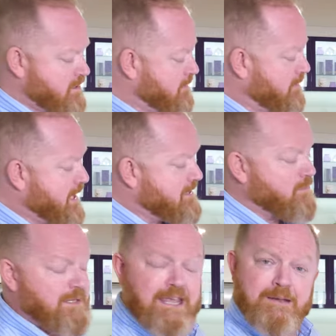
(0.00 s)
So
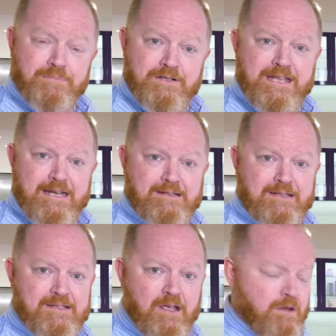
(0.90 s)
yes, we can protect
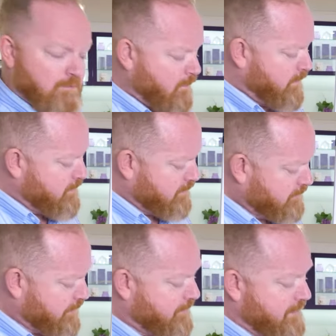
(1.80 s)
this. What we
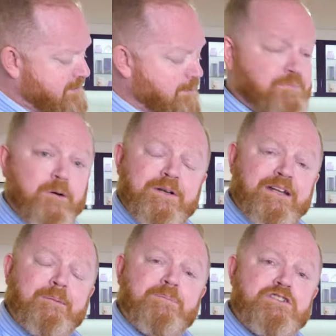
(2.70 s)
will do is get
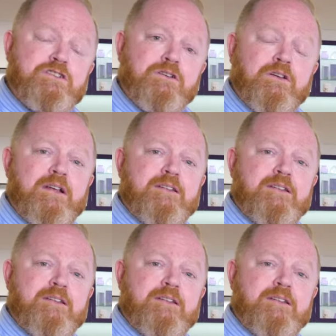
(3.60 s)
property number two.